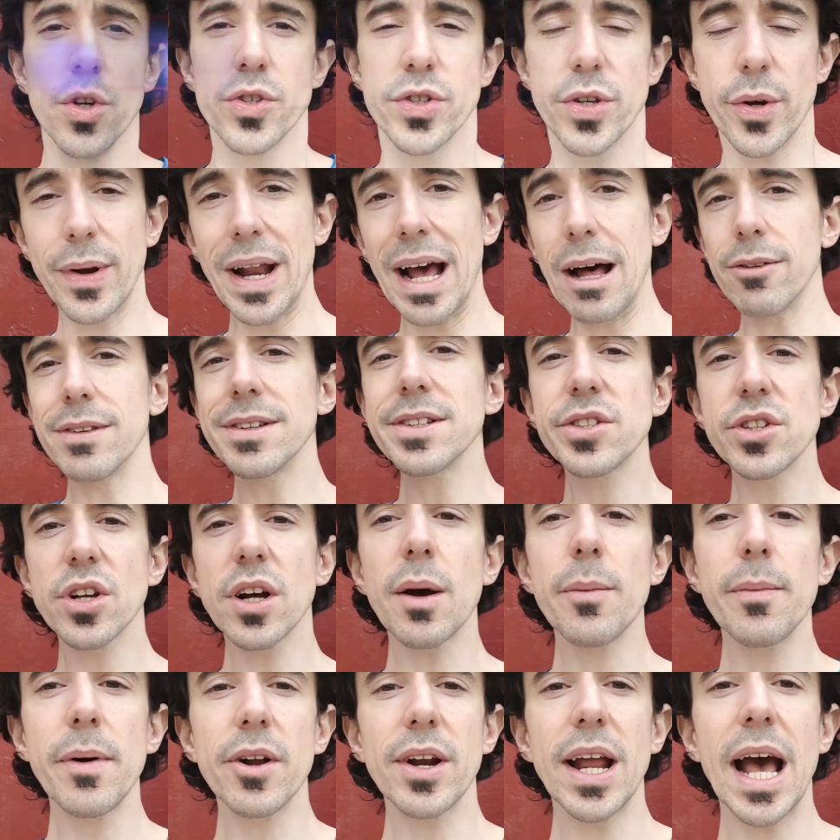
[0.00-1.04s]
So now let's
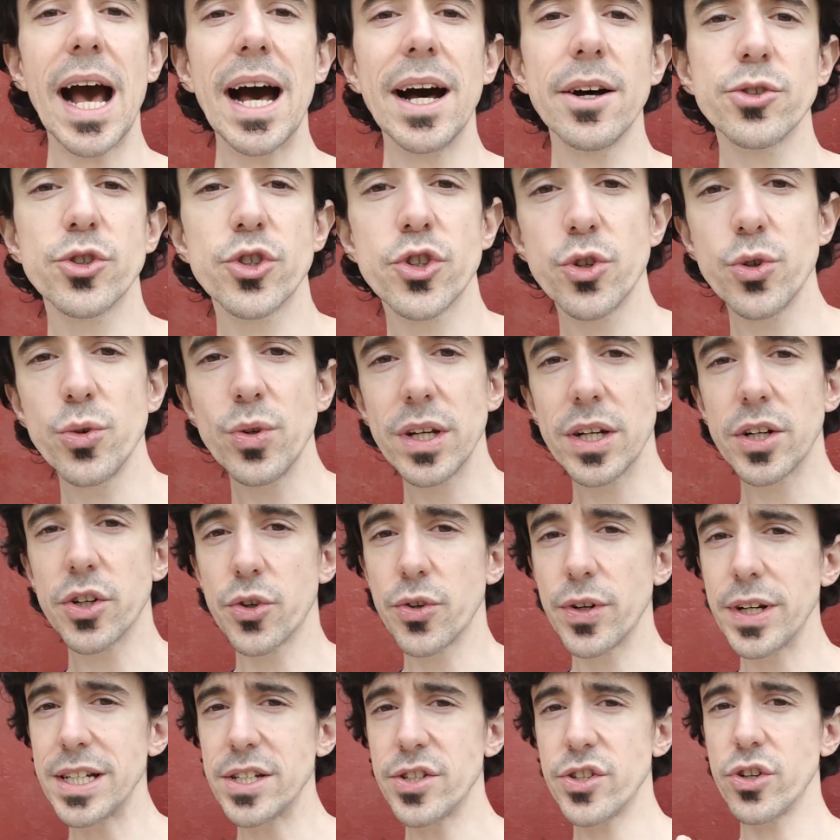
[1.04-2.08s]
talk about how to
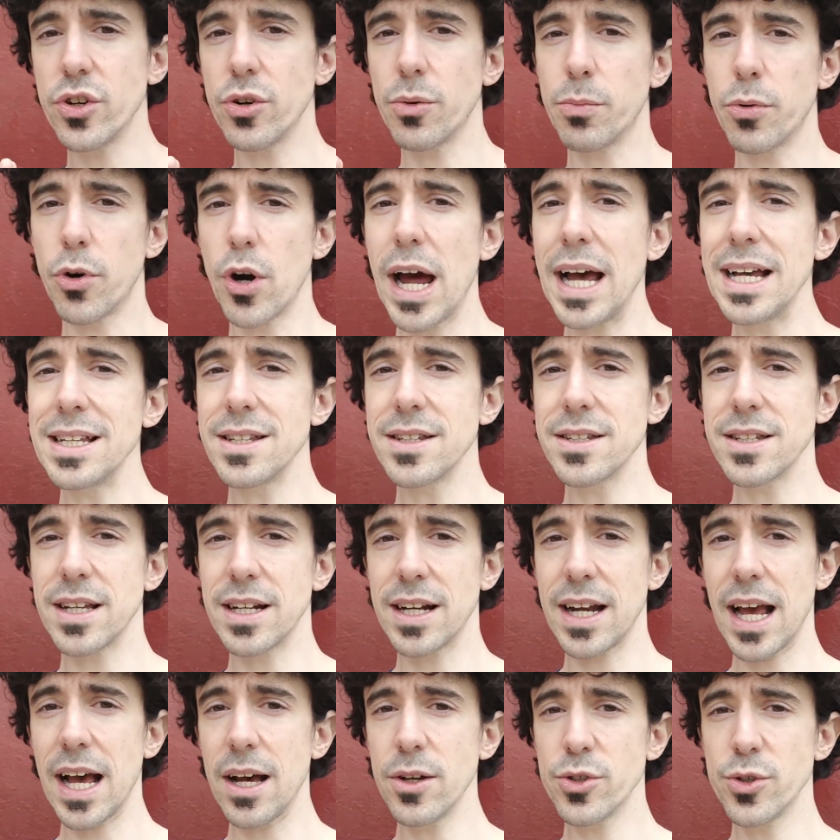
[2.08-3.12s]
increase your prices
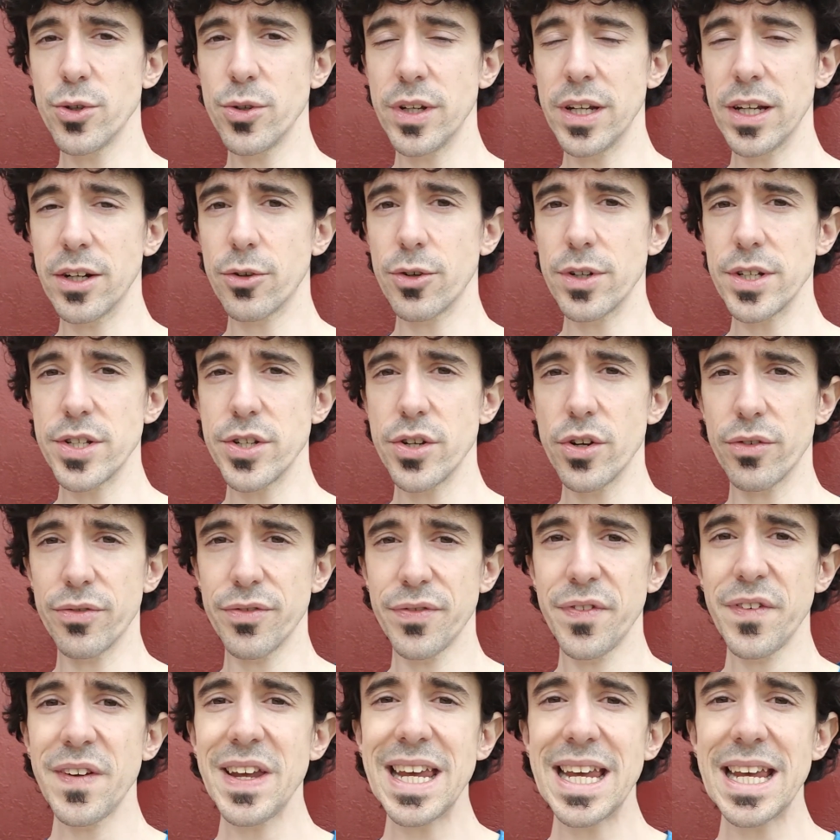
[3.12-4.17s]
and how to increase your
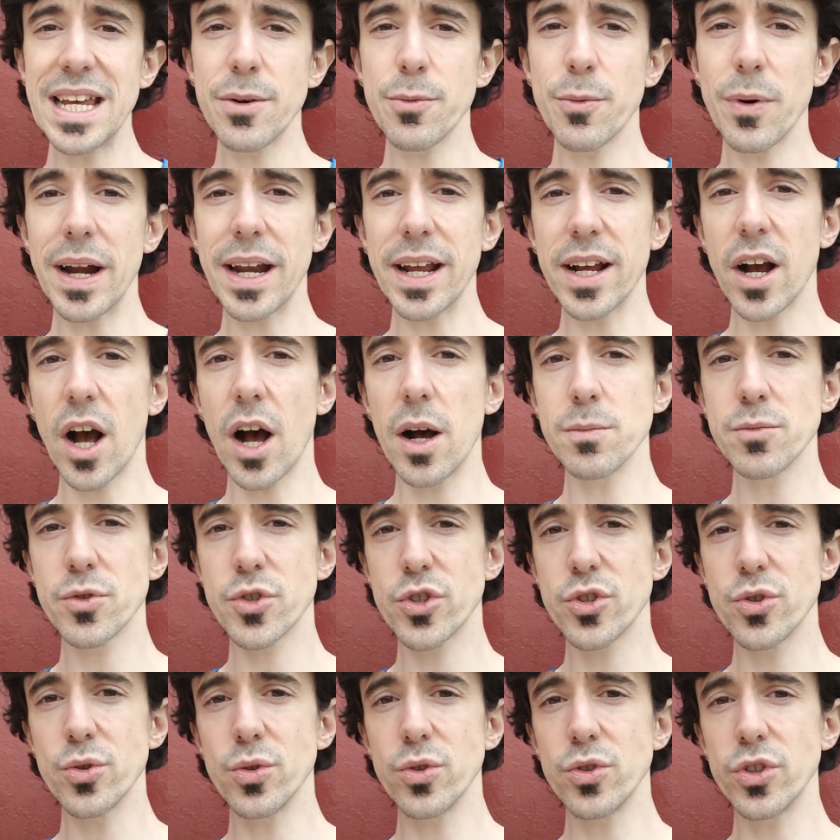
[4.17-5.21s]
fee when it
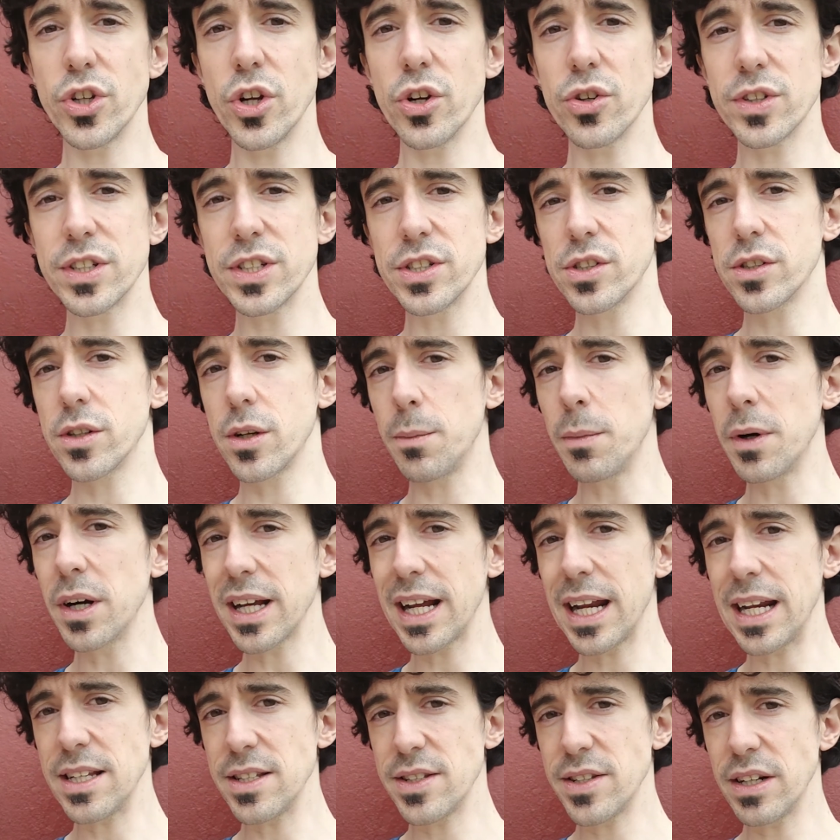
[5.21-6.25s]
comes to your digital
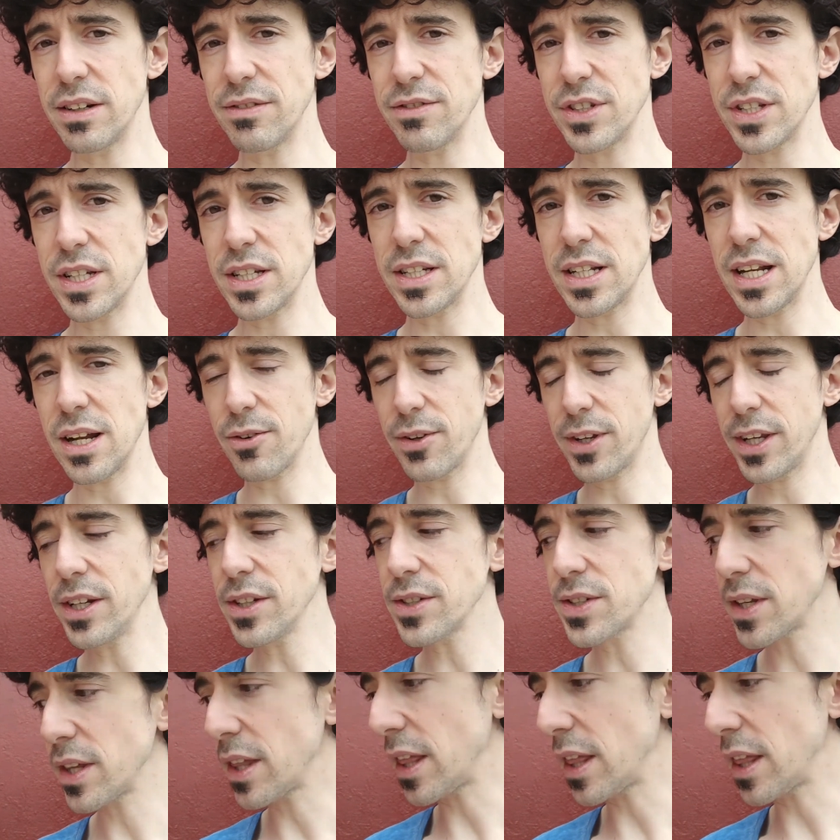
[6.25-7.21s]
marketing services. Now, here's the